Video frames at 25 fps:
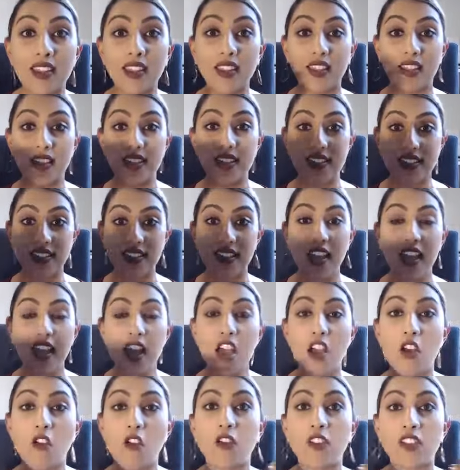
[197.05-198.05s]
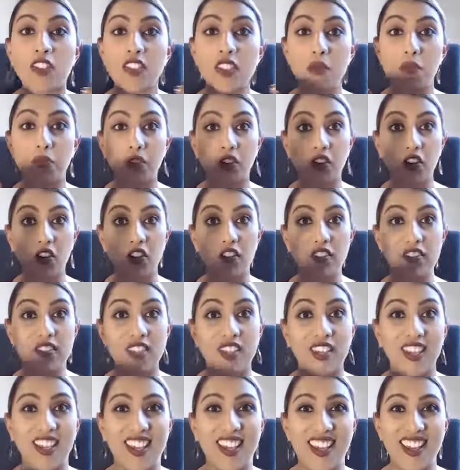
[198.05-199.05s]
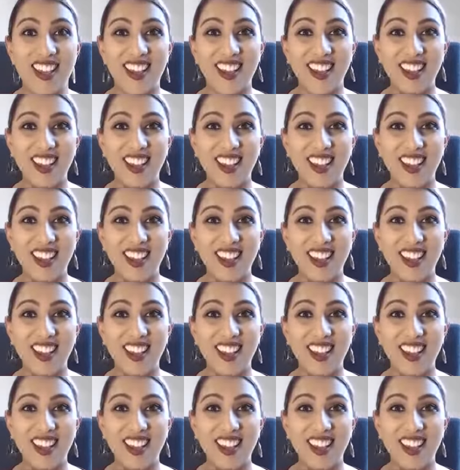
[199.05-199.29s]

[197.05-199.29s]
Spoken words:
this reciprocity